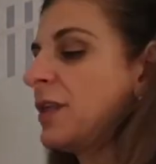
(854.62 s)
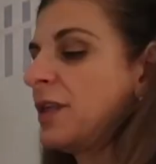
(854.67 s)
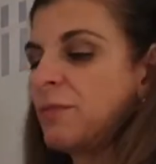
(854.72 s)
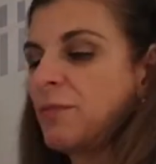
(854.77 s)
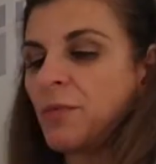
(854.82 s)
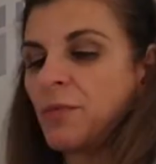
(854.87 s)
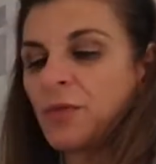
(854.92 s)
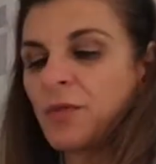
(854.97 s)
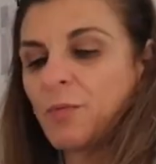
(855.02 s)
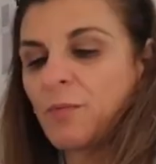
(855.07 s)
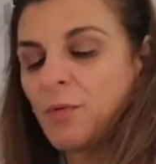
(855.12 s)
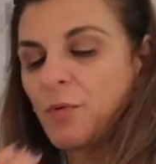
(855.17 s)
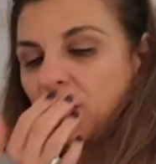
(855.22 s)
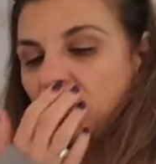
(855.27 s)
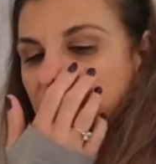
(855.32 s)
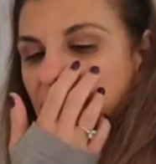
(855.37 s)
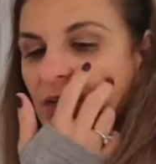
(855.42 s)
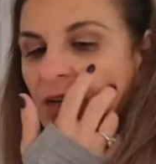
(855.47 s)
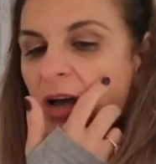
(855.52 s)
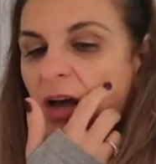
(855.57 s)
the
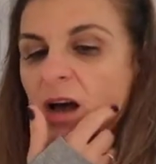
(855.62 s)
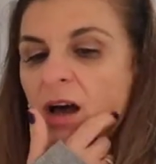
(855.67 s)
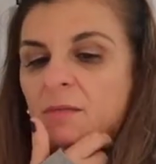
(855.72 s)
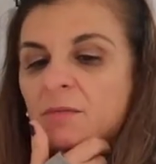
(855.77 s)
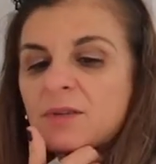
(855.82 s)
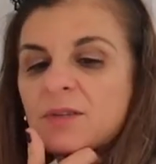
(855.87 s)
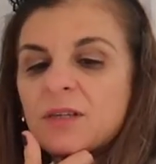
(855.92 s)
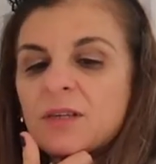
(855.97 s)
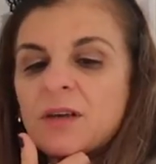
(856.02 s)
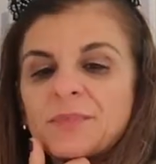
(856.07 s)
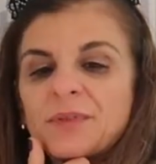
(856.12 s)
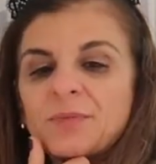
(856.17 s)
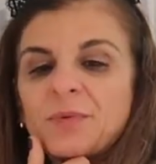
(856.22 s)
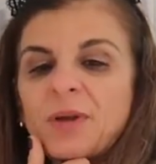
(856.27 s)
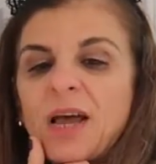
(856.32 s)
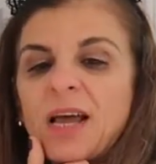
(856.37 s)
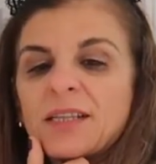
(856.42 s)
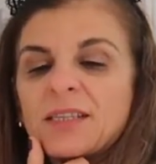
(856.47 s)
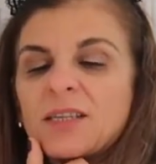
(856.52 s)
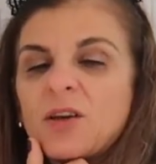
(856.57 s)
boys' cups. We
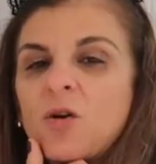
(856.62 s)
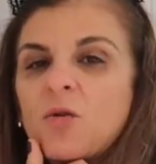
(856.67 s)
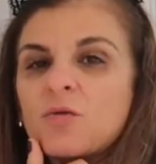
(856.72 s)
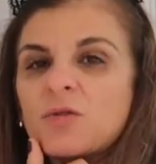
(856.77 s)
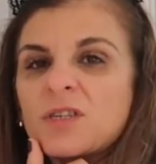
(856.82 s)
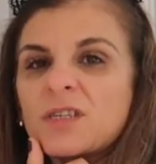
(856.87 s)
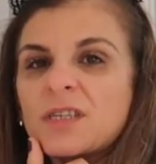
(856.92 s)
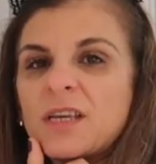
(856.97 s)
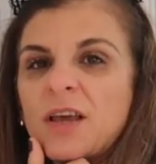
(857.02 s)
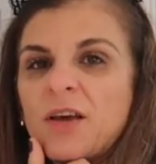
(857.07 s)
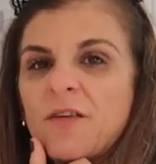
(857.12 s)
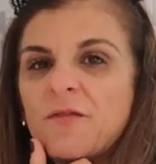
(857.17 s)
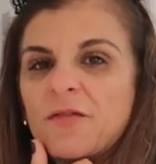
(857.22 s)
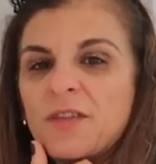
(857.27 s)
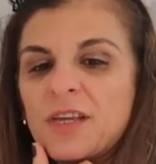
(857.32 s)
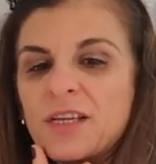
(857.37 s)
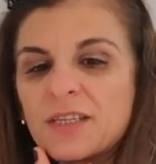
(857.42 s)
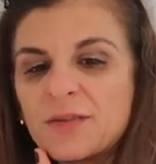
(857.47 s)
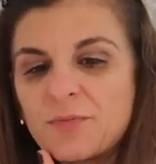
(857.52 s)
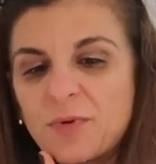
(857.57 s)
had the whole set of
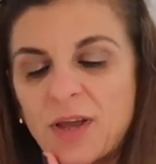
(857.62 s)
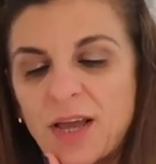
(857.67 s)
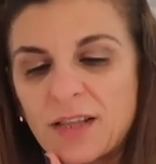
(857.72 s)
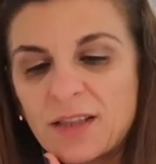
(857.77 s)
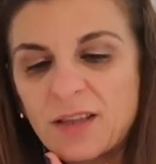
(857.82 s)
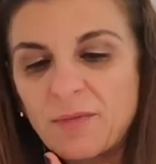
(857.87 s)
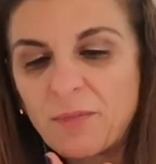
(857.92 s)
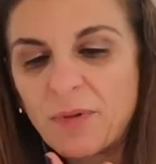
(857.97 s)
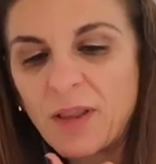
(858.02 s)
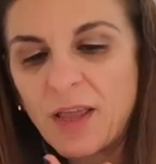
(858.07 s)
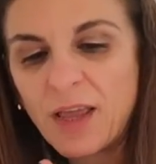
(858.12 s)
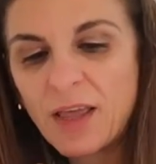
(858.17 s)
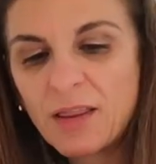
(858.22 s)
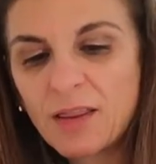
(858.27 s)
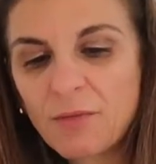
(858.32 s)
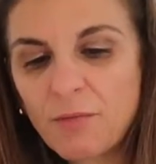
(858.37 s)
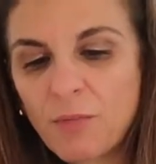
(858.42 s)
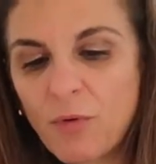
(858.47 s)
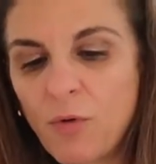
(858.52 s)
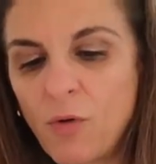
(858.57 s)
these. We had the plate,
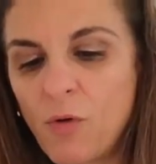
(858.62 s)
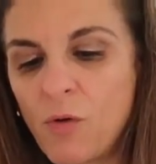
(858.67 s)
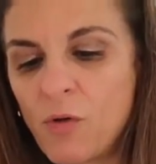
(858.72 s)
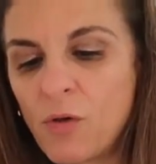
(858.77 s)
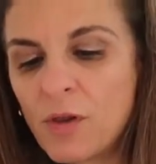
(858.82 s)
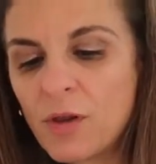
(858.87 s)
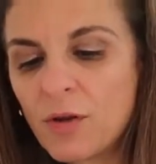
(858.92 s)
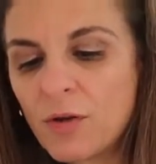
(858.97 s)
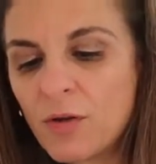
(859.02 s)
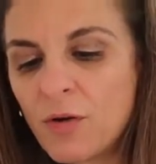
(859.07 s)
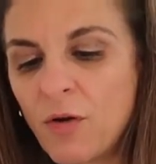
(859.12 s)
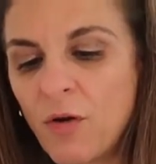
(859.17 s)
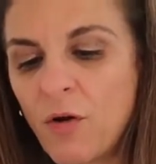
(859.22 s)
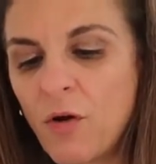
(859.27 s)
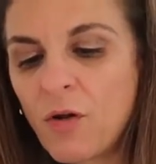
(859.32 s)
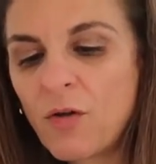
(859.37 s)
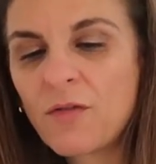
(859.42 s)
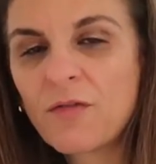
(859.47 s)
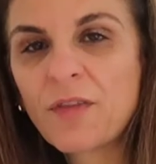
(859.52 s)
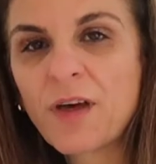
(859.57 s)
the bowl and
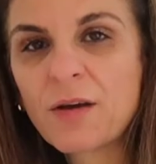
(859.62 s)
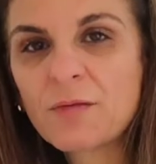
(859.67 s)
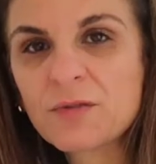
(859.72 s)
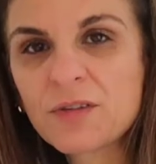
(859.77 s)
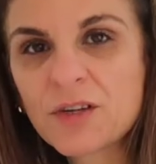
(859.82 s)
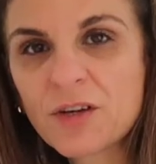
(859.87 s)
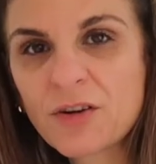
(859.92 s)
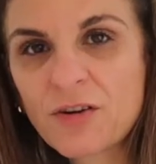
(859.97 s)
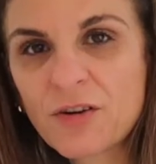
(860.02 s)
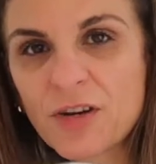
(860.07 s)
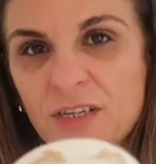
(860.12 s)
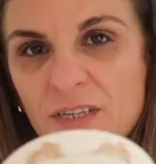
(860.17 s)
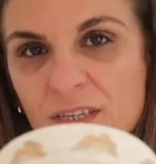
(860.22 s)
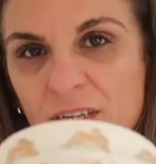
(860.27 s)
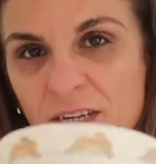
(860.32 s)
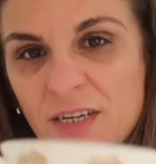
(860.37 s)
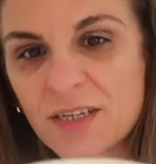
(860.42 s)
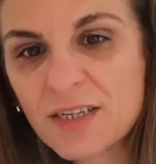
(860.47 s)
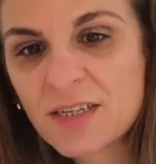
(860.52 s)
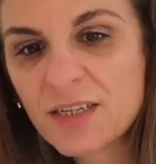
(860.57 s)
all of that. It was a
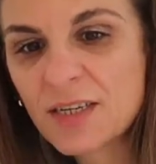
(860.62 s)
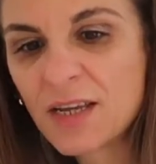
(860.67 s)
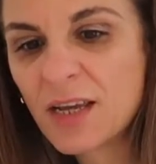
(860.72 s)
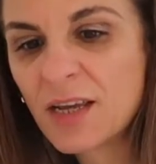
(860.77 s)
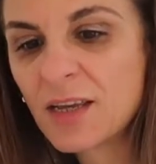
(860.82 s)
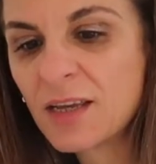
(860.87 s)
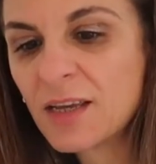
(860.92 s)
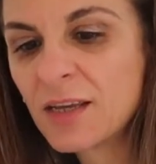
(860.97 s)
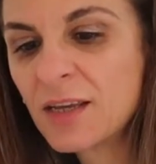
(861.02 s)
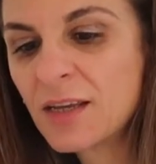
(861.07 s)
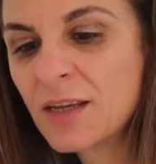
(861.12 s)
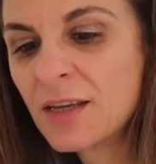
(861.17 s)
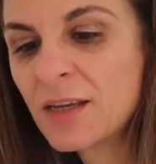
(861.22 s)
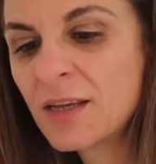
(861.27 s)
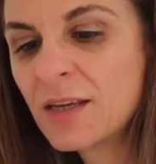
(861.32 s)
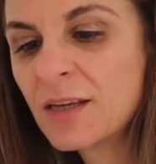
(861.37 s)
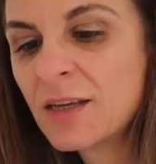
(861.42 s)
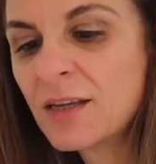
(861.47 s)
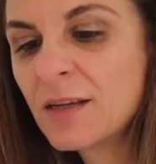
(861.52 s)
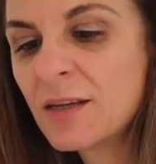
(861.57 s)
christening set.
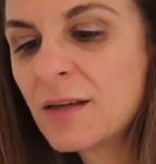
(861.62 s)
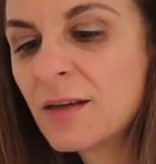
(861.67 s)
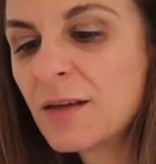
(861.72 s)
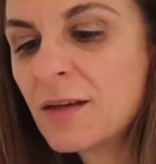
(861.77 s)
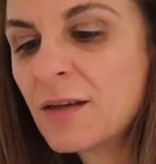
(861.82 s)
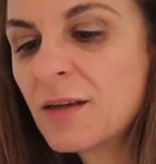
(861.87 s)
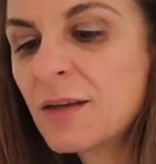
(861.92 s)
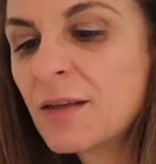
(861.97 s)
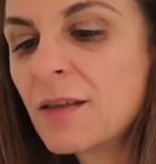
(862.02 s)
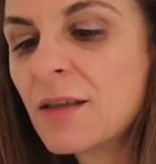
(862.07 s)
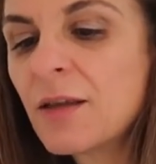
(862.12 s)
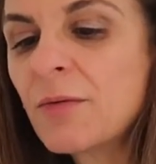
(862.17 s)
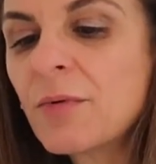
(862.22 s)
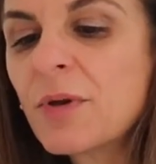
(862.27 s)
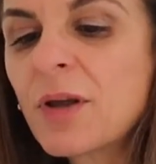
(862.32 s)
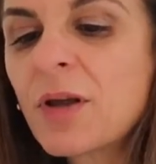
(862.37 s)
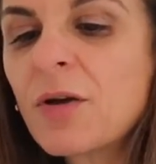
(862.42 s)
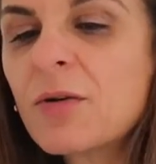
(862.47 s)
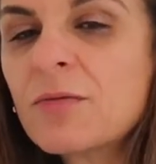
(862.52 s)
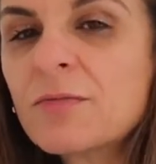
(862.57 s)
There we
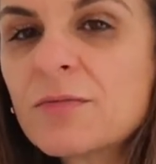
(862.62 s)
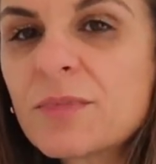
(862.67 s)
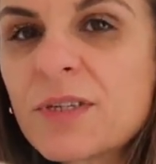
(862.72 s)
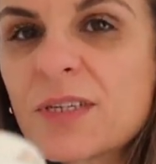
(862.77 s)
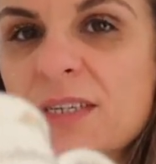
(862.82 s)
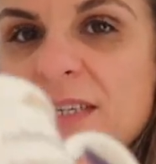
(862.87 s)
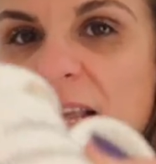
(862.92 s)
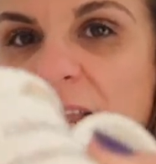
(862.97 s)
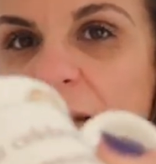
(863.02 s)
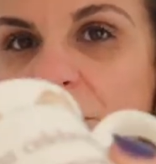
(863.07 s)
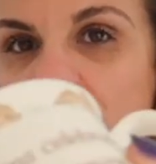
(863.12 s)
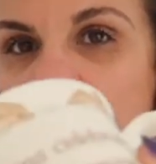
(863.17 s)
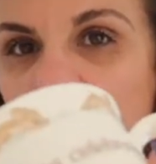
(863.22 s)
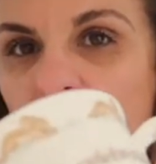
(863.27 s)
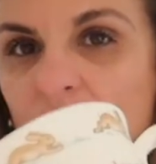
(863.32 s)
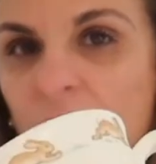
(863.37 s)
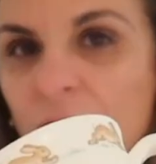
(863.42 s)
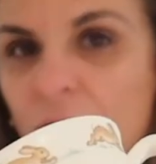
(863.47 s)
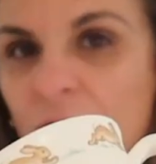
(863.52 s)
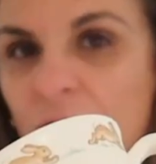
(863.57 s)
go.
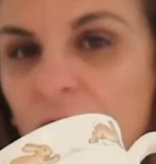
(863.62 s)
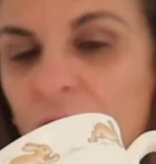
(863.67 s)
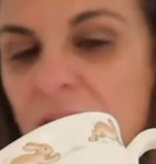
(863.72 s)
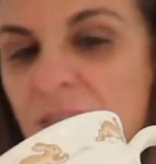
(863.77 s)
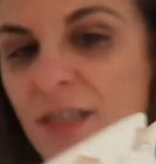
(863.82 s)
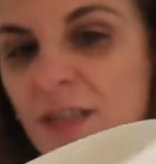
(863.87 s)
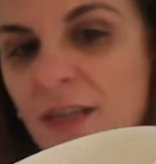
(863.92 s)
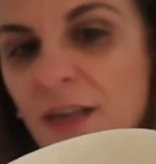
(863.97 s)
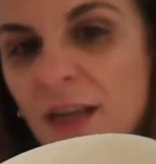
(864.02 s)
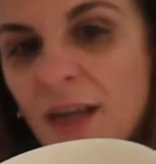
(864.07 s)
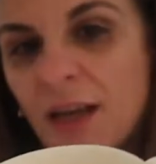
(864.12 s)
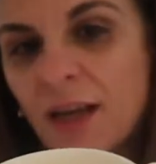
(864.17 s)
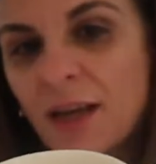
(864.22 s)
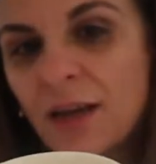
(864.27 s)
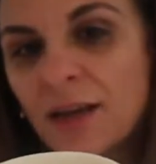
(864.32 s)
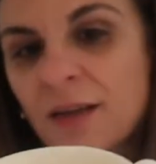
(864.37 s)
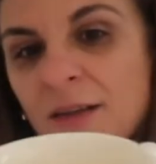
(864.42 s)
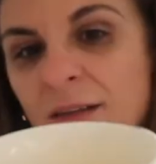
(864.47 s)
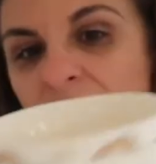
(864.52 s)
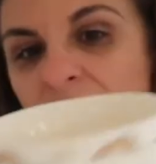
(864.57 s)
Celebrate your christening.